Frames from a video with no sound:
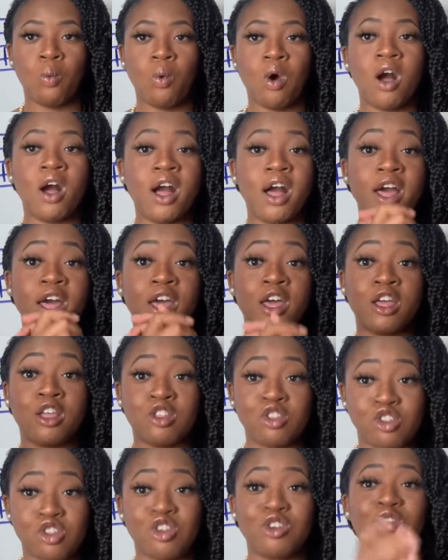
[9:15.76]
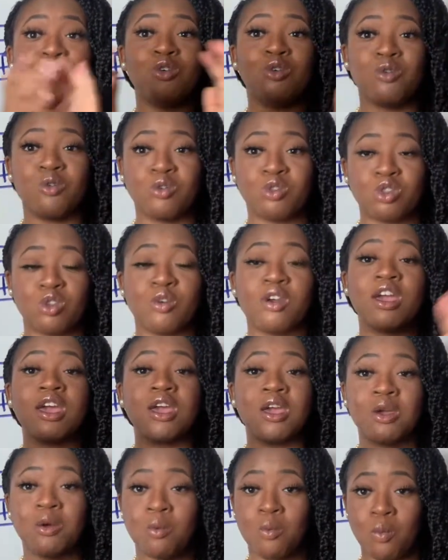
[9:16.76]
1, 2,
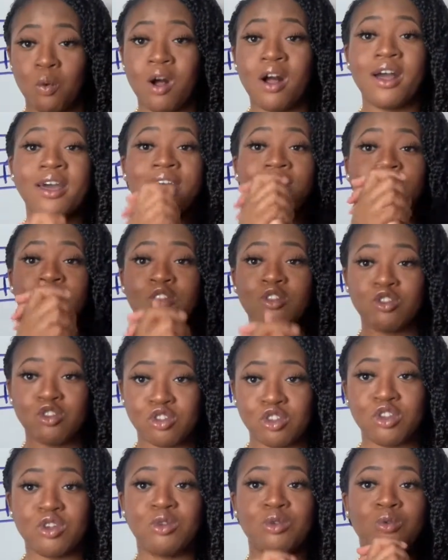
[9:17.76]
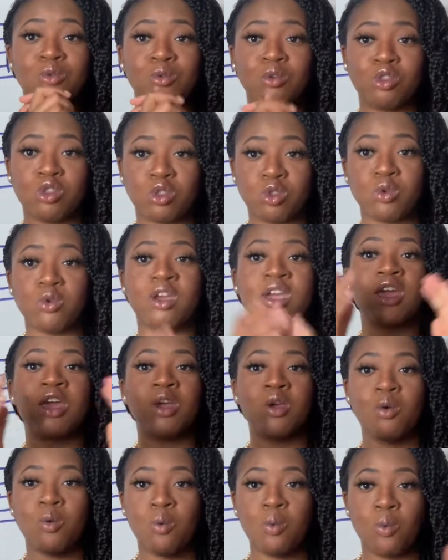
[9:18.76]
3. 1, 2,
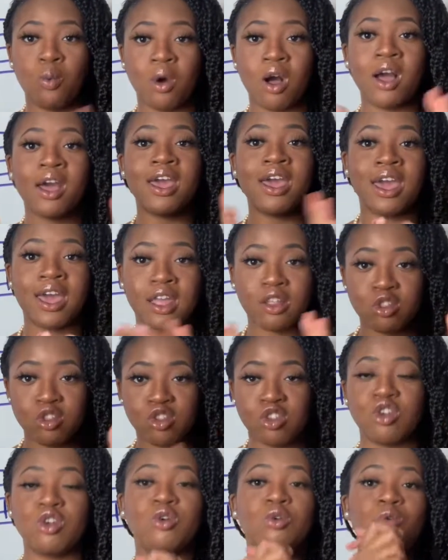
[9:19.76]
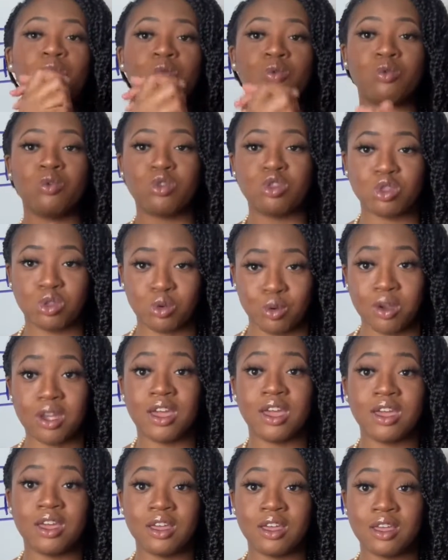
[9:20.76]
3. 1 and 2,
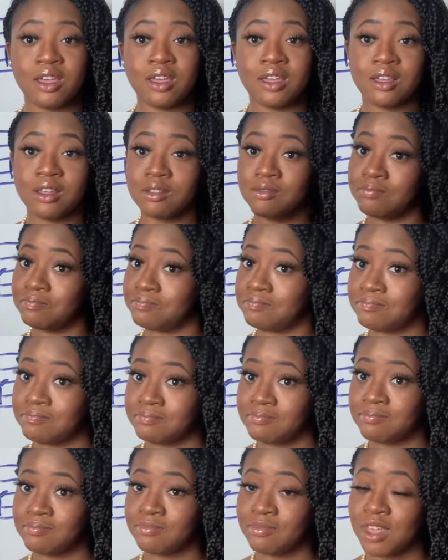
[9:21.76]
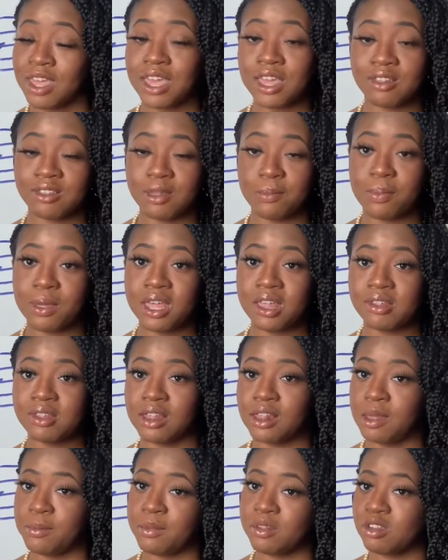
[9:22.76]
3. Easy peasy,
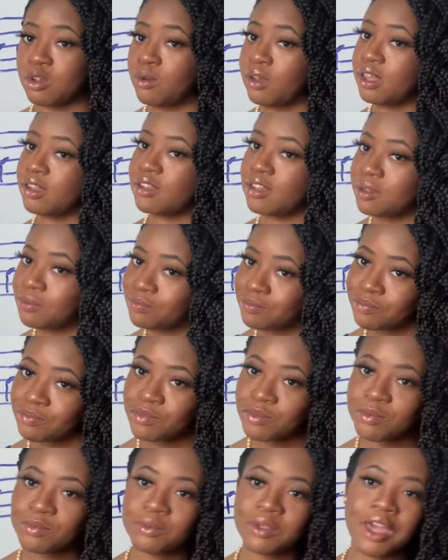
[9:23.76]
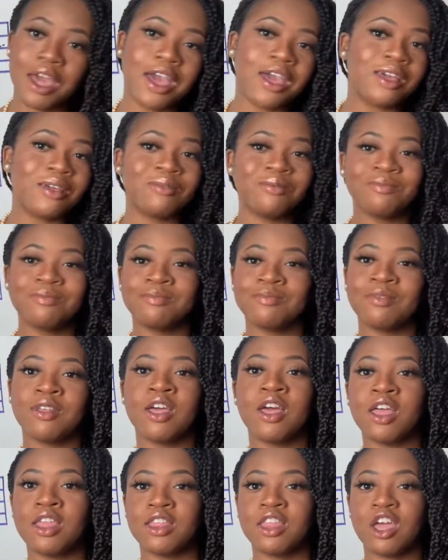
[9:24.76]
lemon squeezy. Okay,
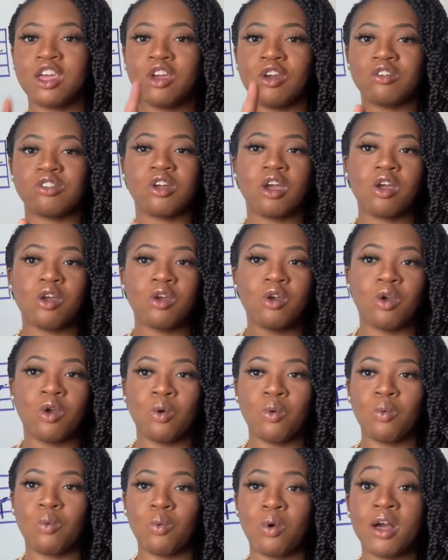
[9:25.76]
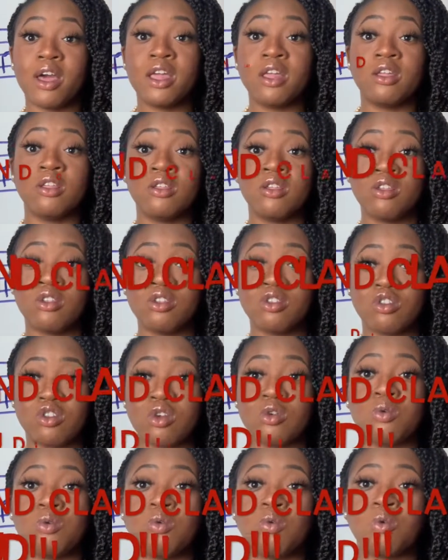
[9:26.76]
now your turn. 1,
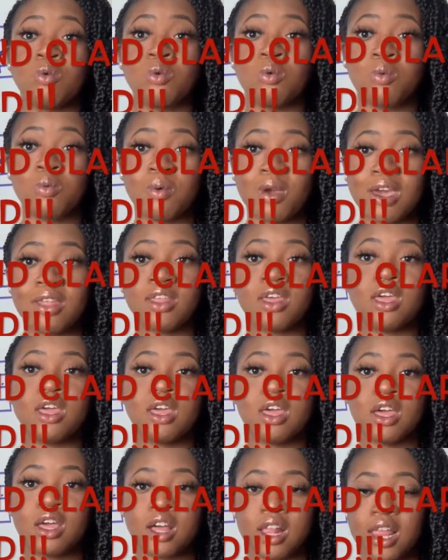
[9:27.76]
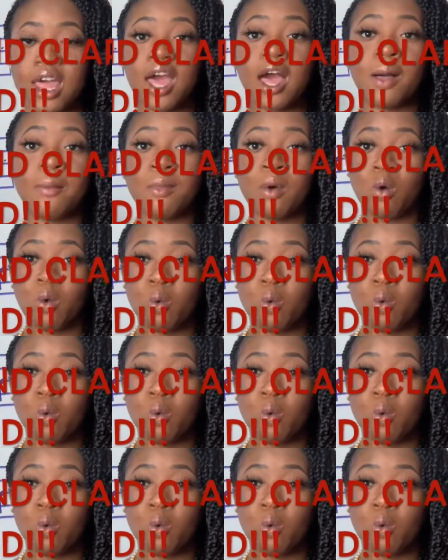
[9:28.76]
2, ready, clap.